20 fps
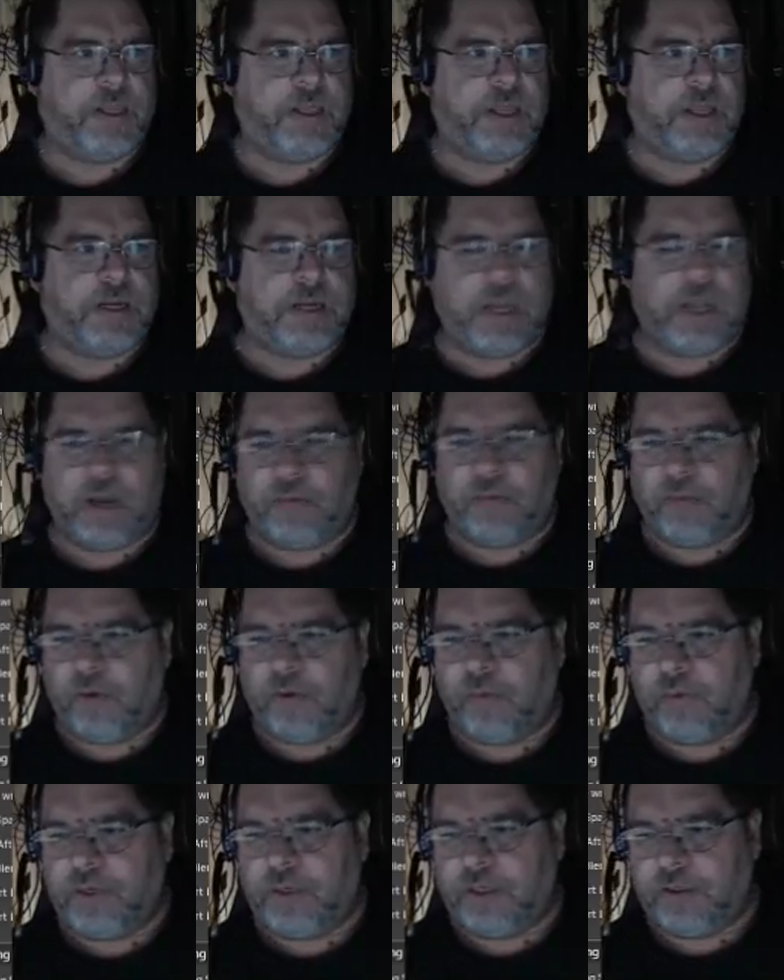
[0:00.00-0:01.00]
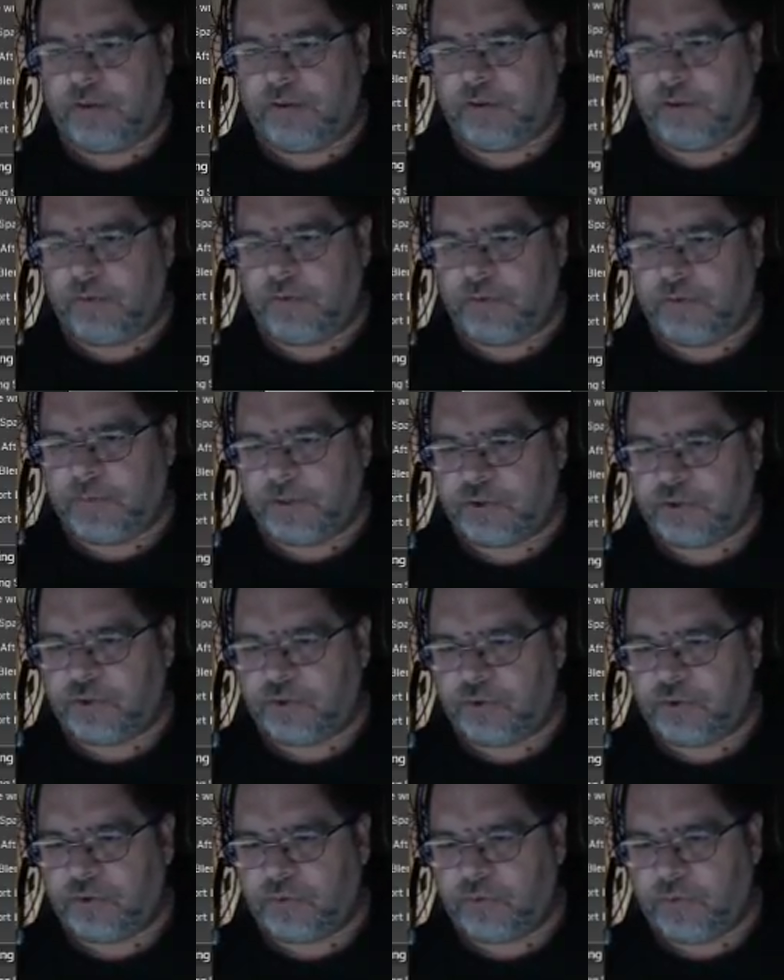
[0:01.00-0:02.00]
Now what we need to do is make
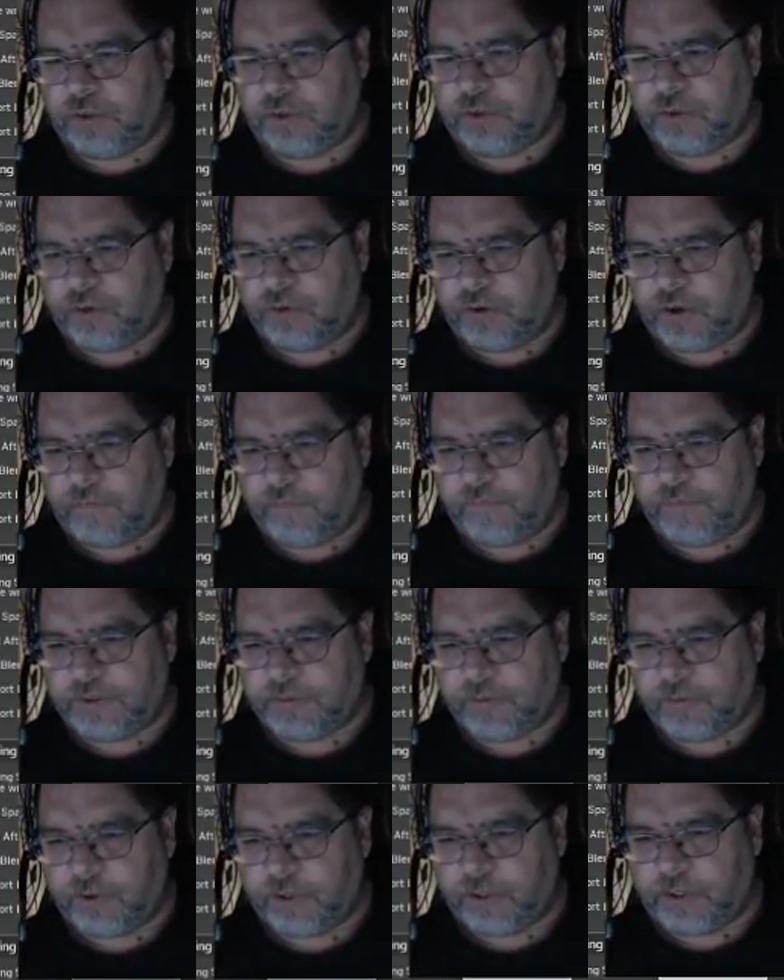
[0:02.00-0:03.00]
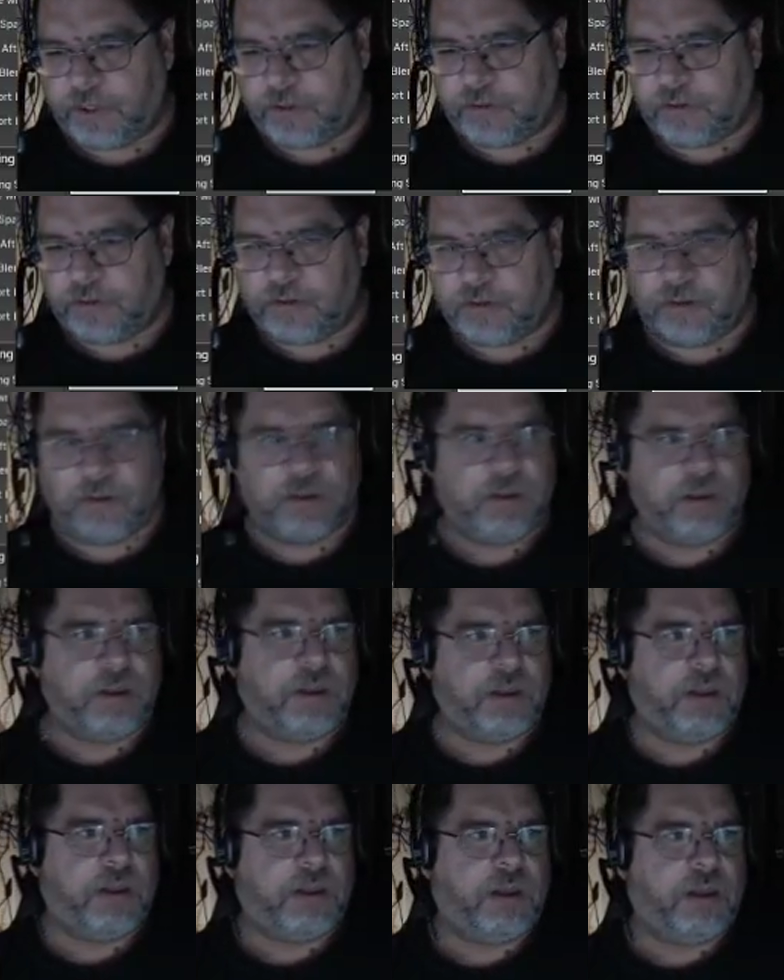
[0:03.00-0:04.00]
sure that we turn off visible again
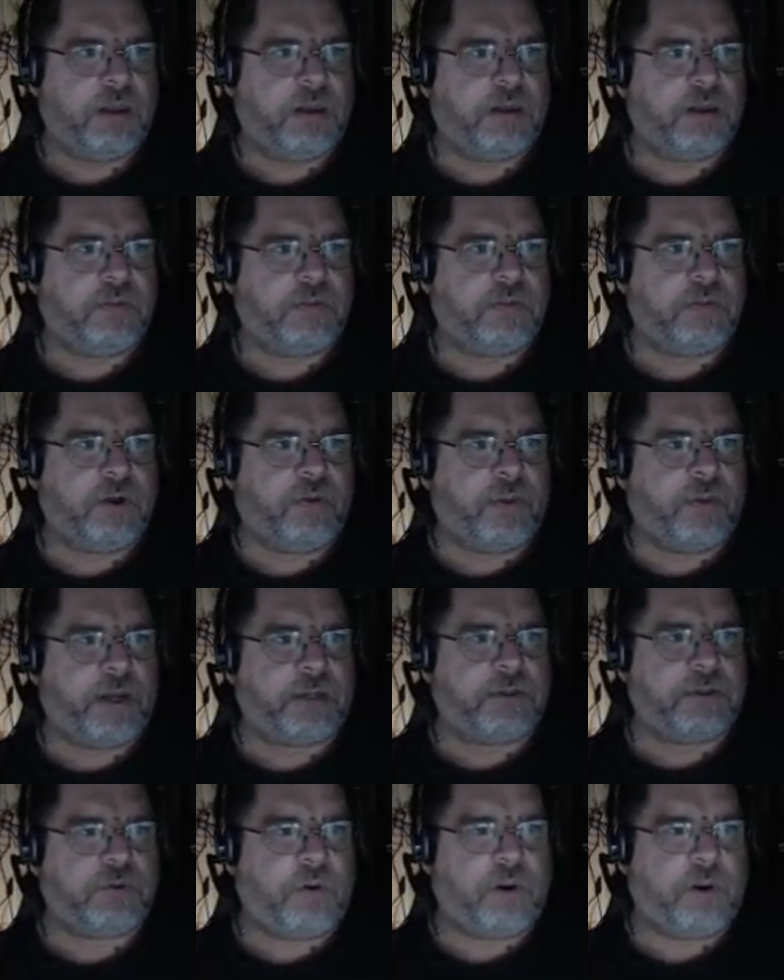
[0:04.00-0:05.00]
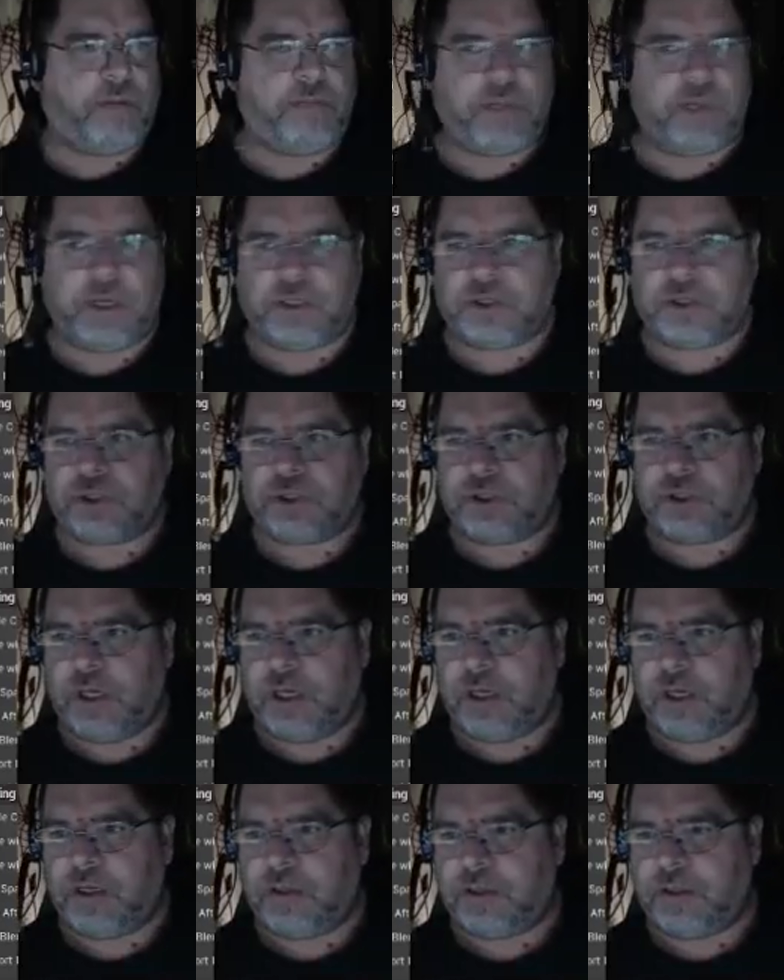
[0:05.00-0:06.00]
and we go back to our mesh
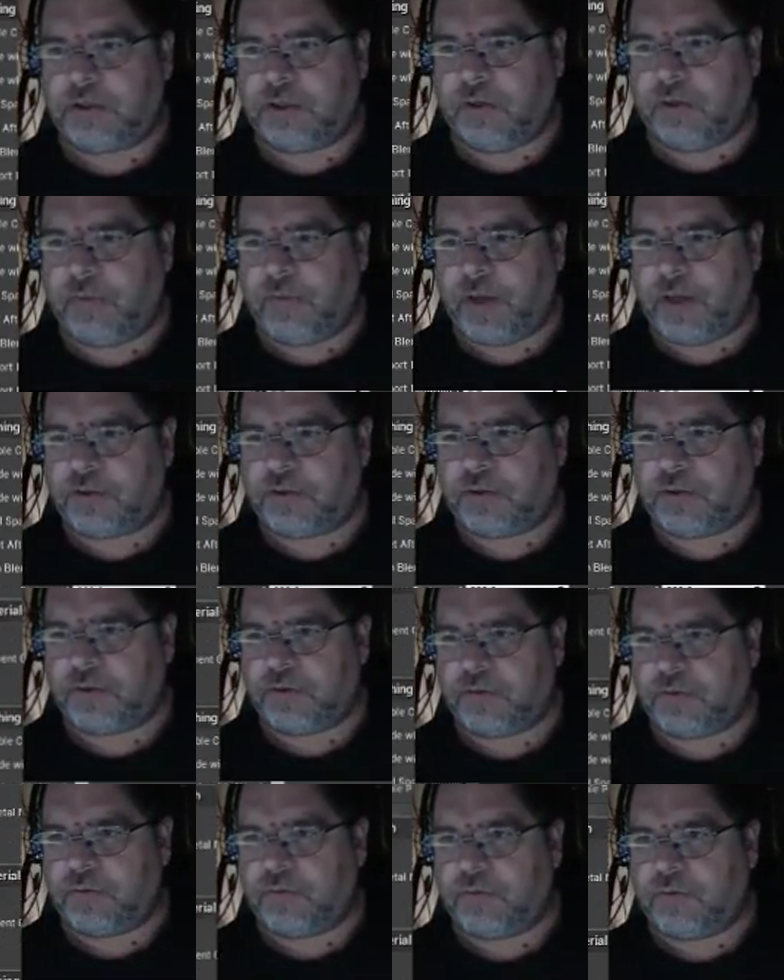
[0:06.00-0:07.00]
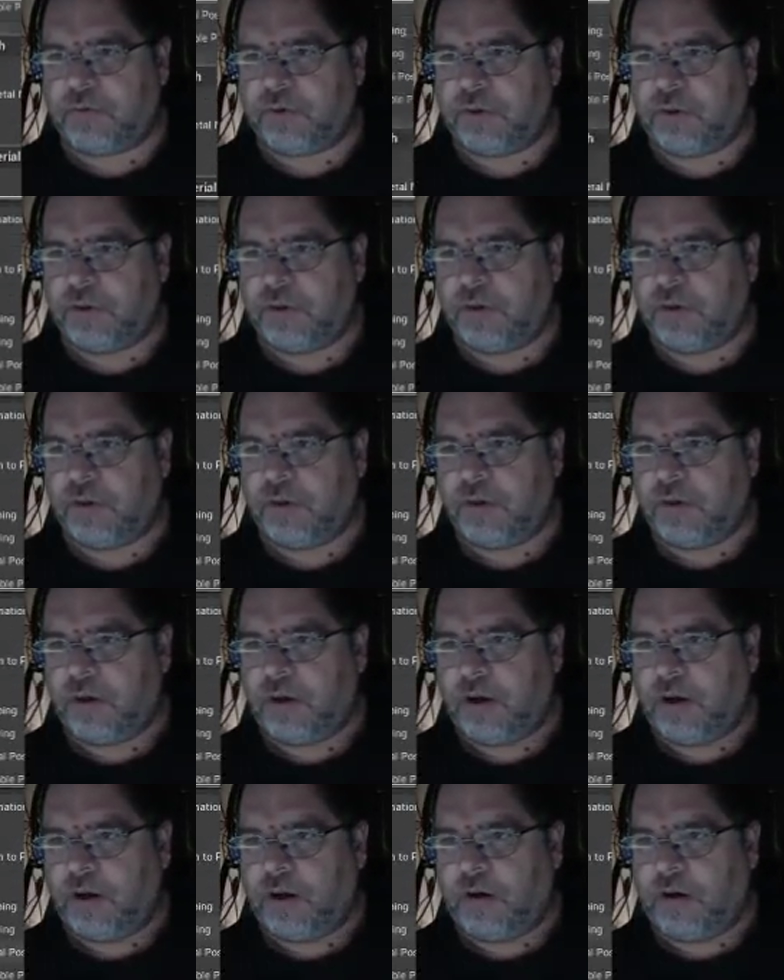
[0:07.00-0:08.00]
and let's go back to
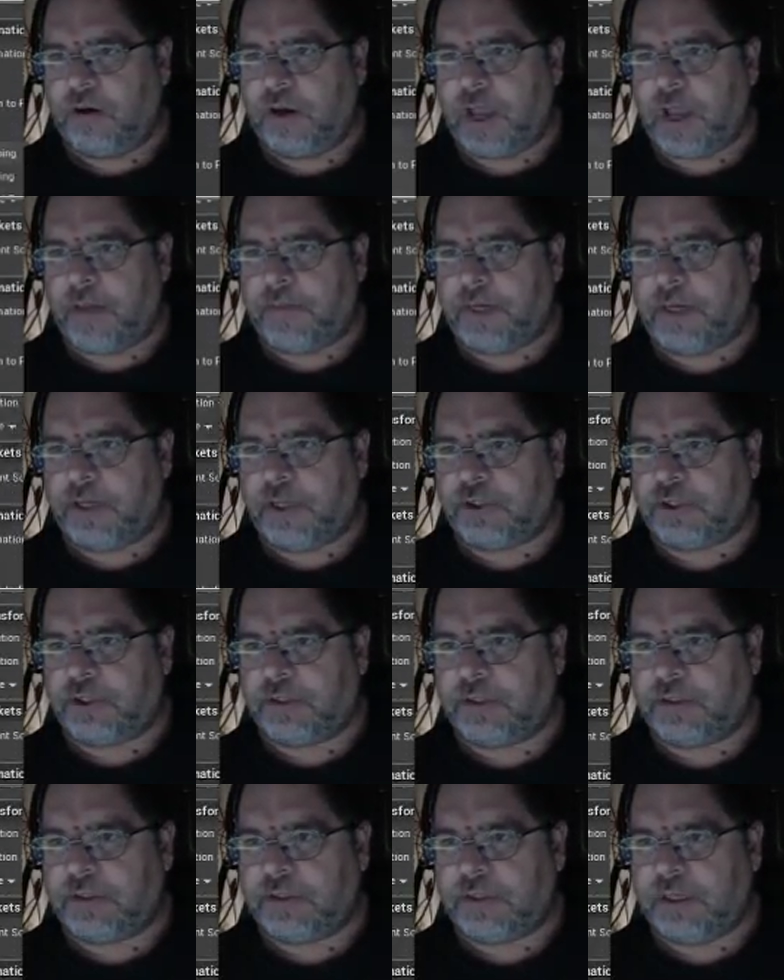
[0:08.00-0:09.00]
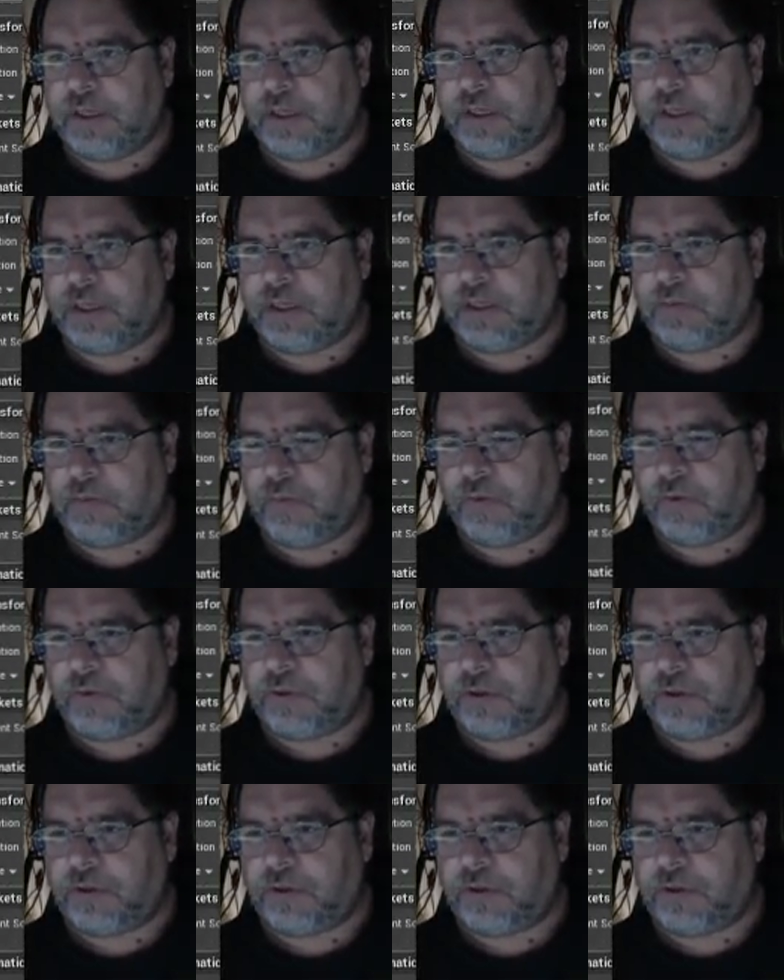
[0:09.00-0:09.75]
our animations and we want to